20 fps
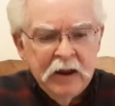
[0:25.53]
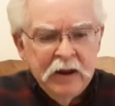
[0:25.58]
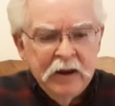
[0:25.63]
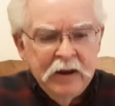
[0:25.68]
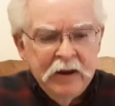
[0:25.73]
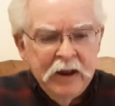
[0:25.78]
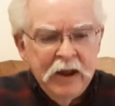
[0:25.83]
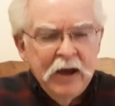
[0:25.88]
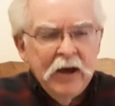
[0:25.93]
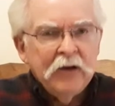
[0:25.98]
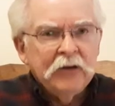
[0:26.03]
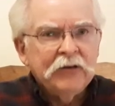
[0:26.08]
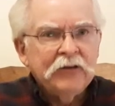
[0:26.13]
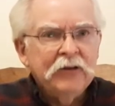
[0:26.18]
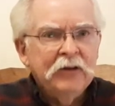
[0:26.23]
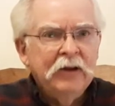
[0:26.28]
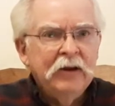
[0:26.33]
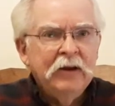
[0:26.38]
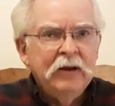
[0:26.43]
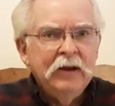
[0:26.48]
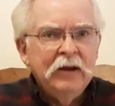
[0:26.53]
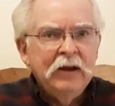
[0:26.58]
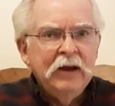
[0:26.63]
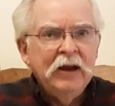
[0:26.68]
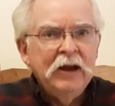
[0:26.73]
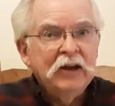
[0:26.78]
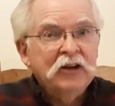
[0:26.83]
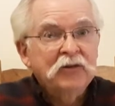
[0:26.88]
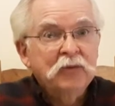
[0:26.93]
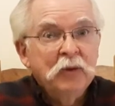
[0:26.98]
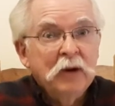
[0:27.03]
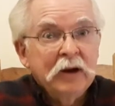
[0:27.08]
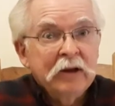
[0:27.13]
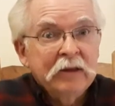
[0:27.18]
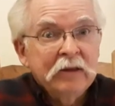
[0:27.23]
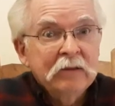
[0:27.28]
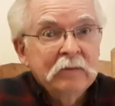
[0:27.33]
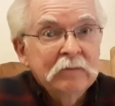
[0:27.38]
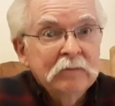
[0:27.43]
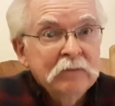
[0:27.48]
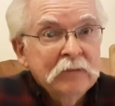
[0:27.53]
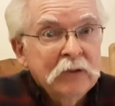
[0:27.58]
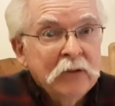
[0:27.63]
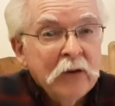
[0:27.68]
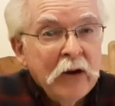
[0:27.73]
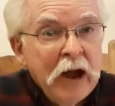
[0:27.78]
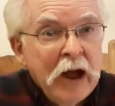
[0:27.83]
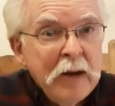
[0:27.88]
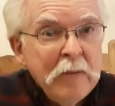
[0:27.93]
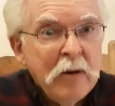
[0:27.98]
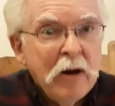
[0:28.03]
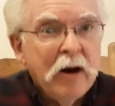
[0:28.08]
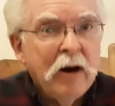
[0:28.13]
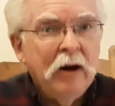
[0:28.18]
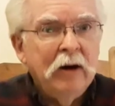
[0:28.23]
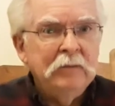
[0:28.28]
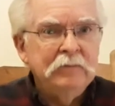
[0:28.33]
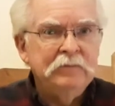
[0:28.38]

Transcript: Nelson is with Grandma.